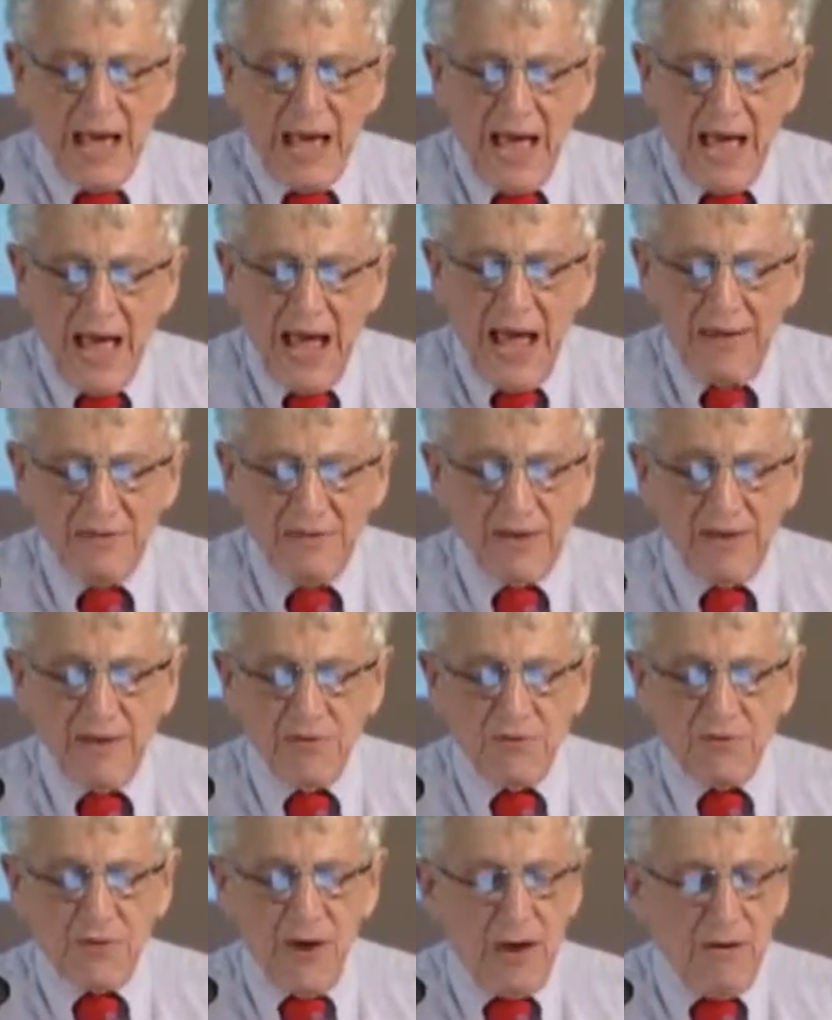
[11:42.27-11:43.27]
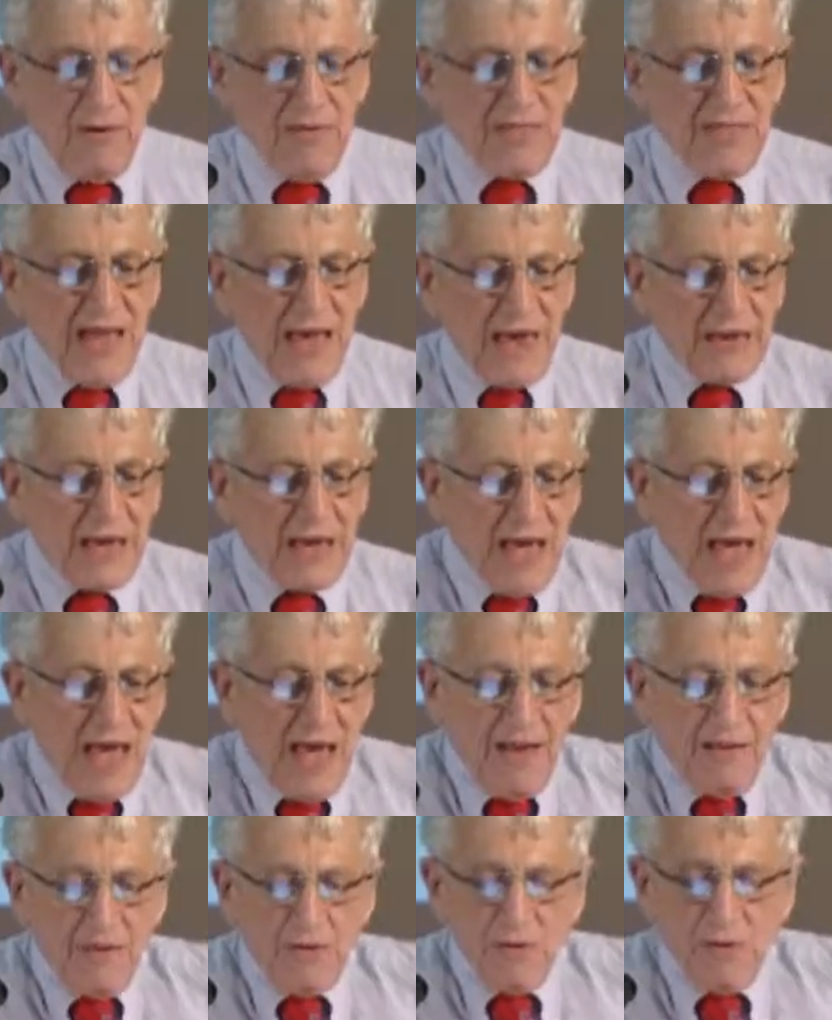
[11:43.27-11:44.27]
And it shows that
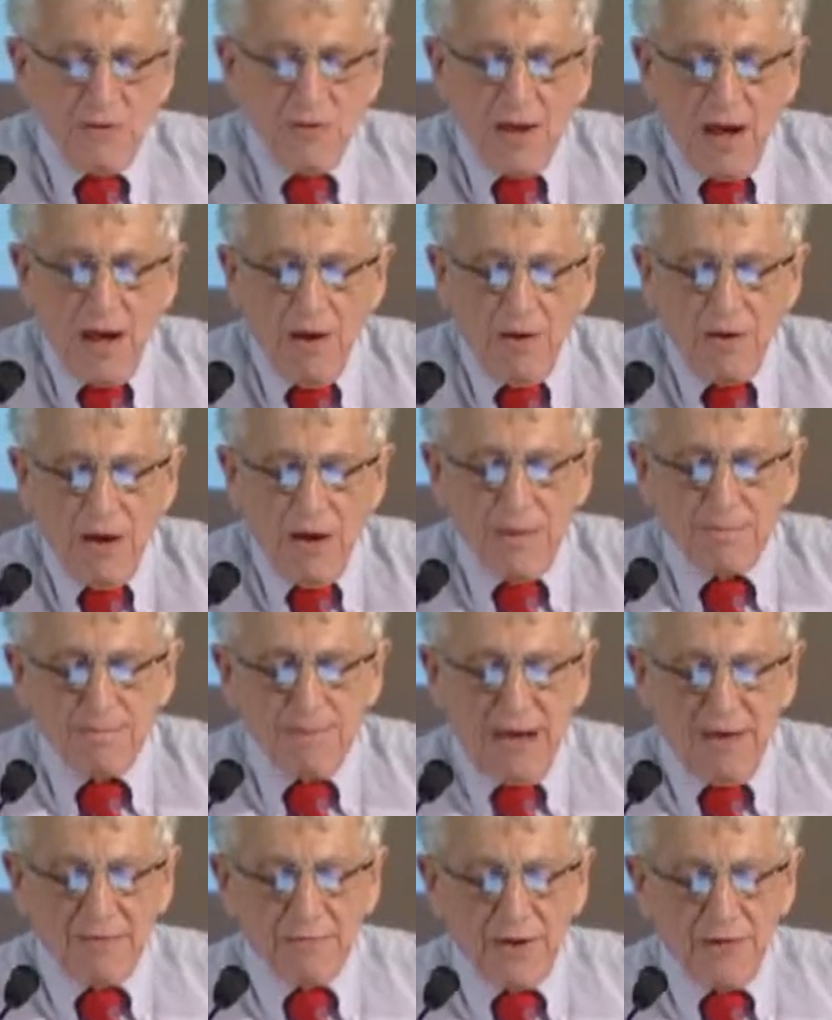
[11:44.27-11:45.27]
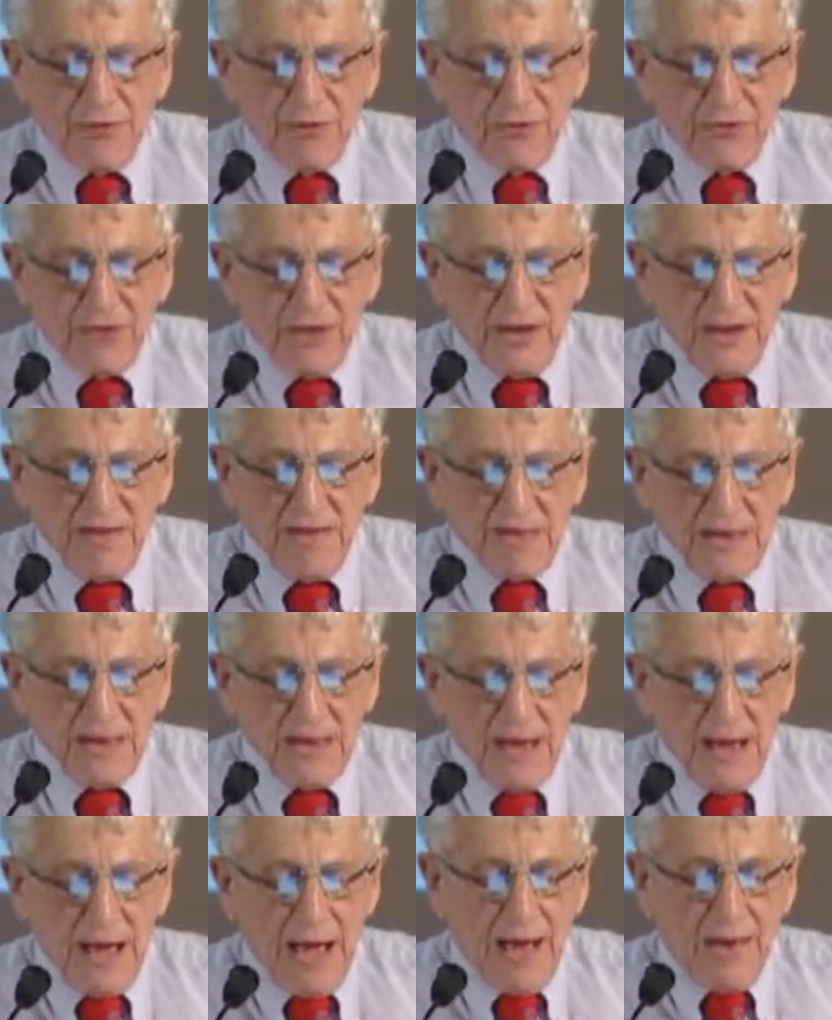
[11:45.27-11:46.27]
as you go above
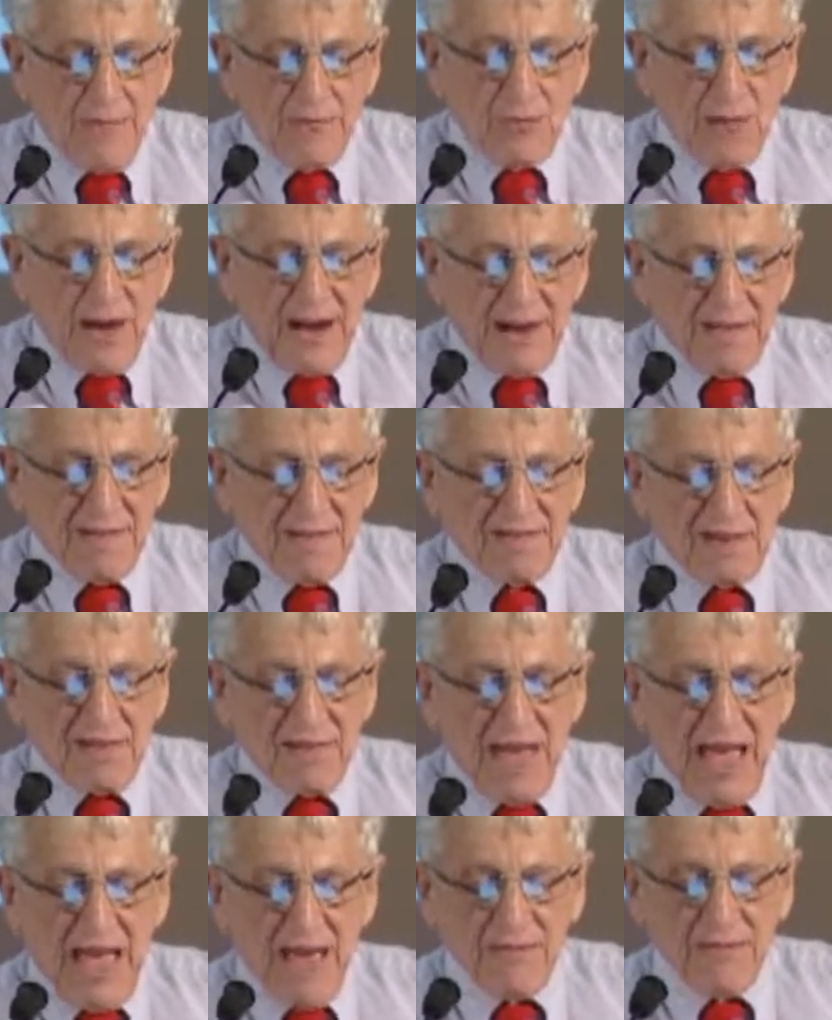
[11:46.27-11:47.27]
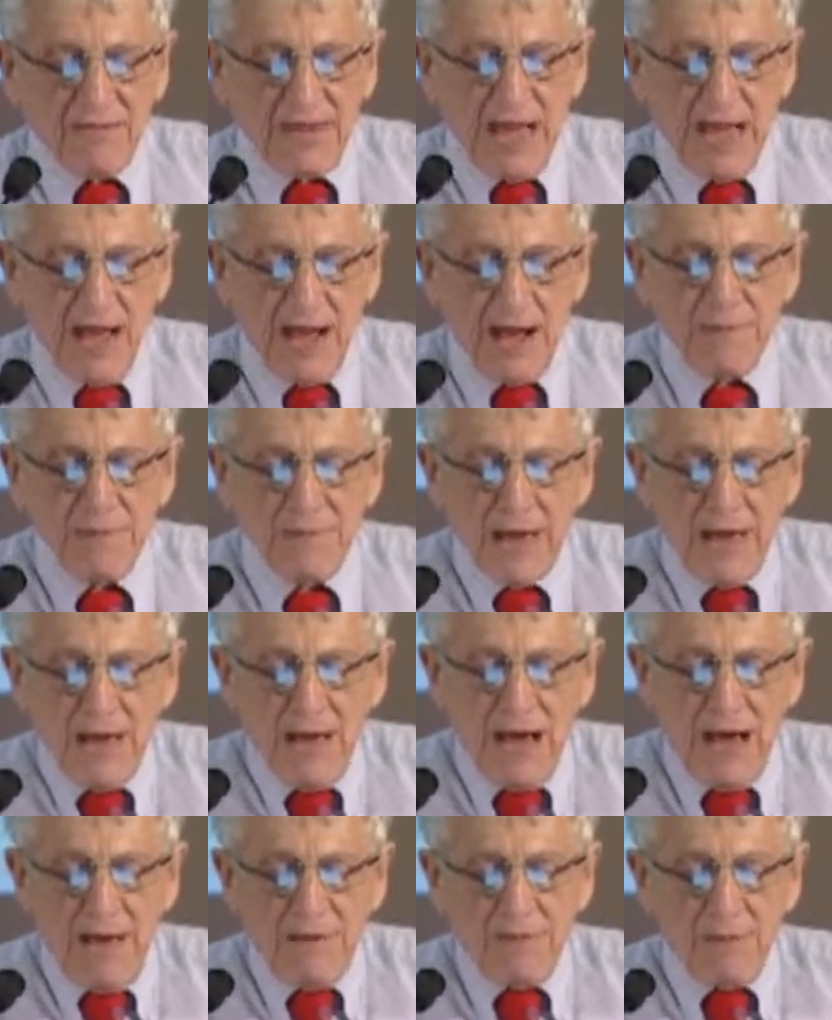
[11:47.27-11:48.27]
30 dwellings to the hectare,
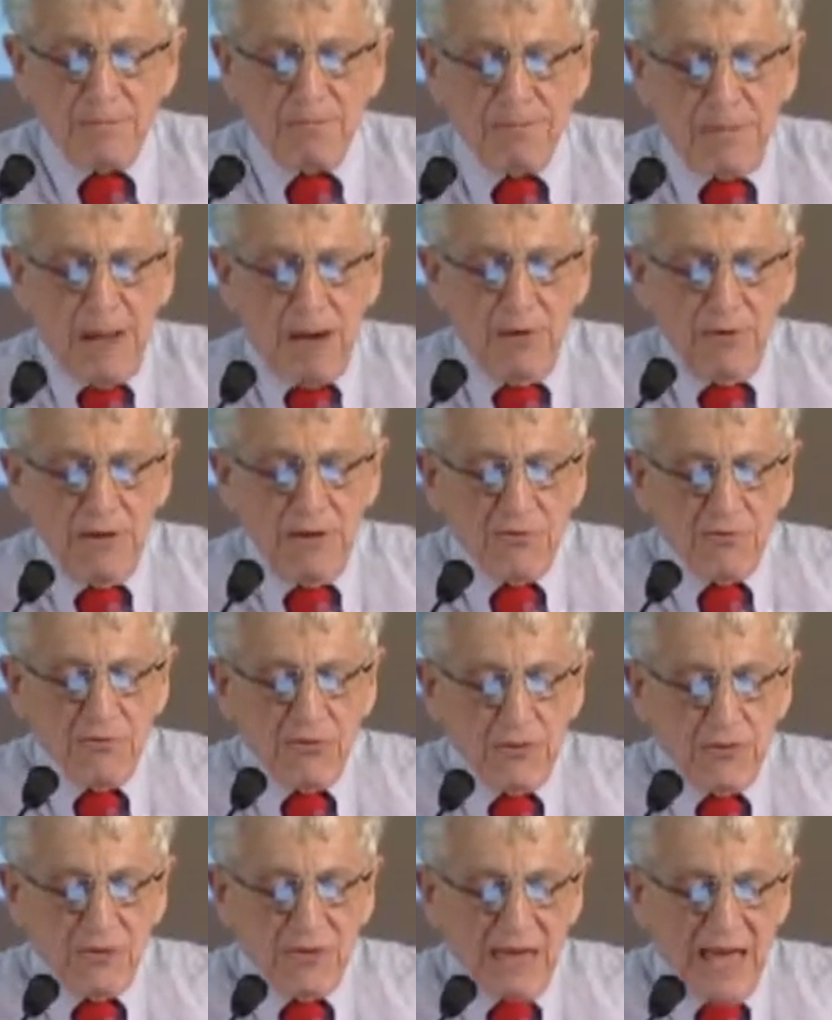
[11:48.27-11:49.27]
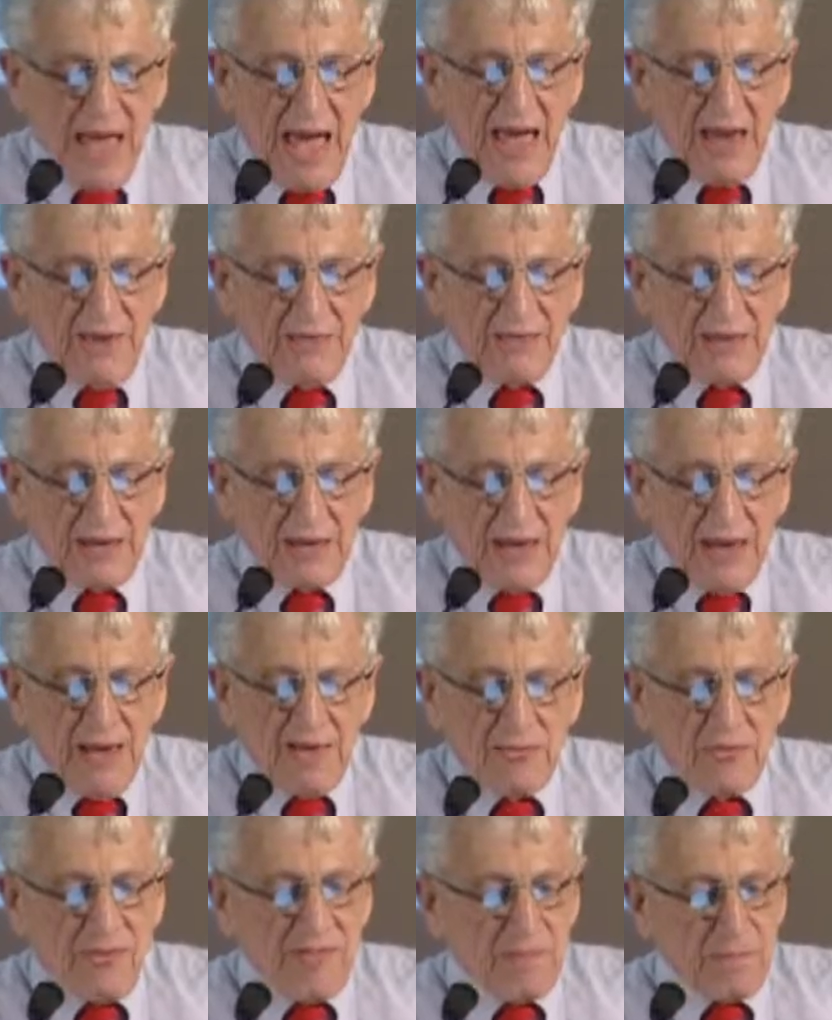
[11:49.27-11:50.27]
the bonus you get
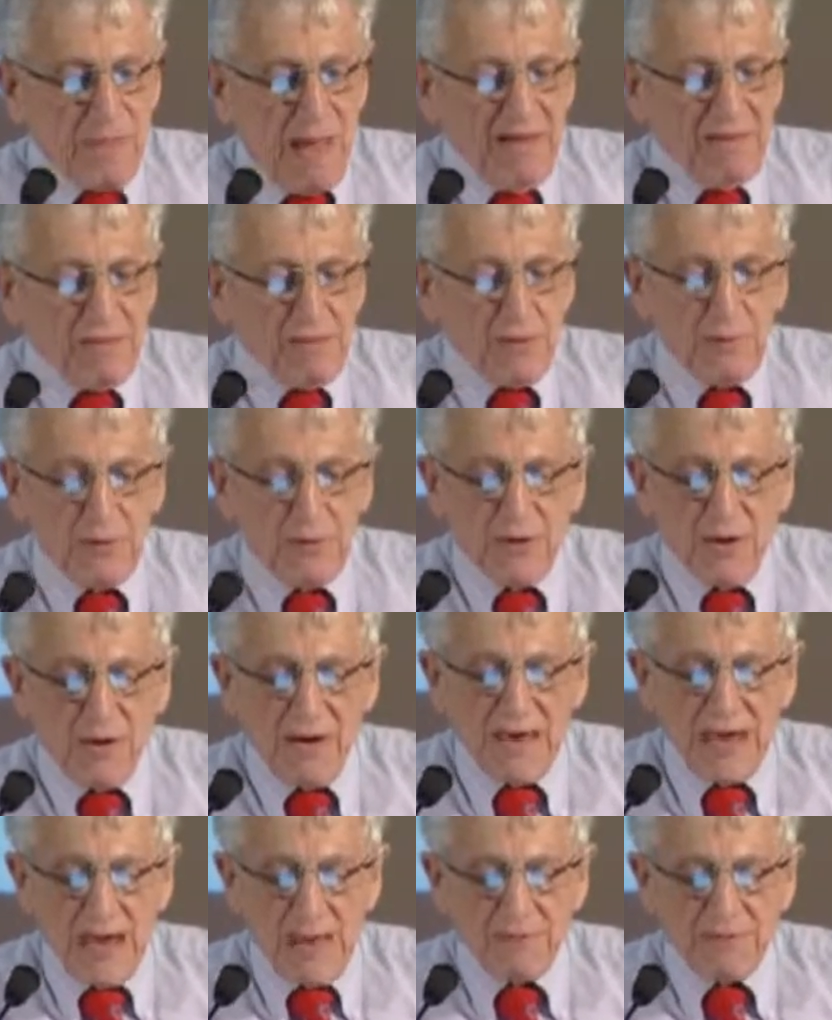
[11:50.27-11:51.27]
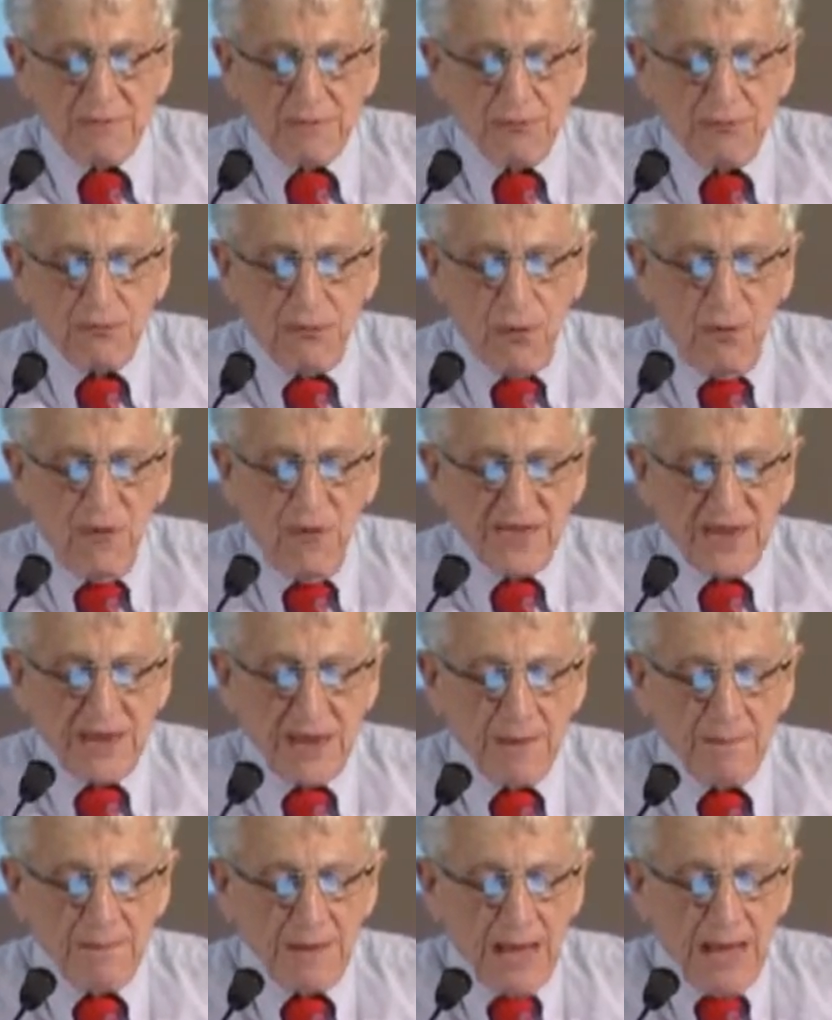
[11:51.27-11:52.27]
is respectable going up to
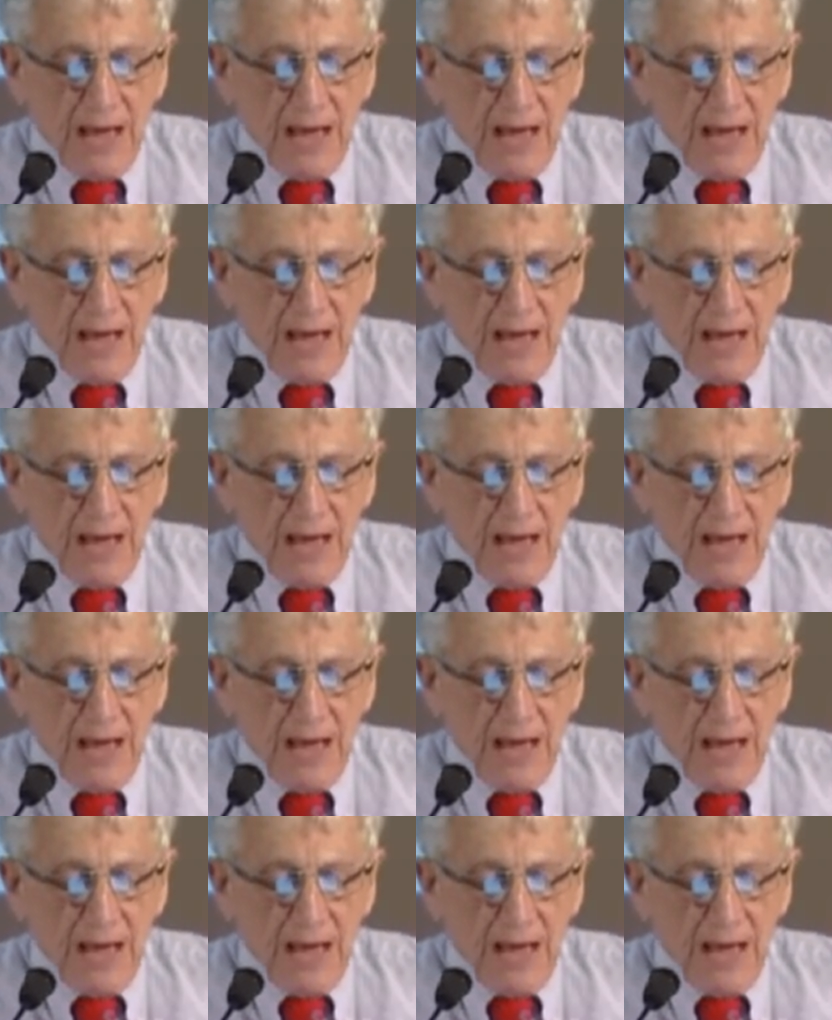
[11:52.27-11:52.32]
40,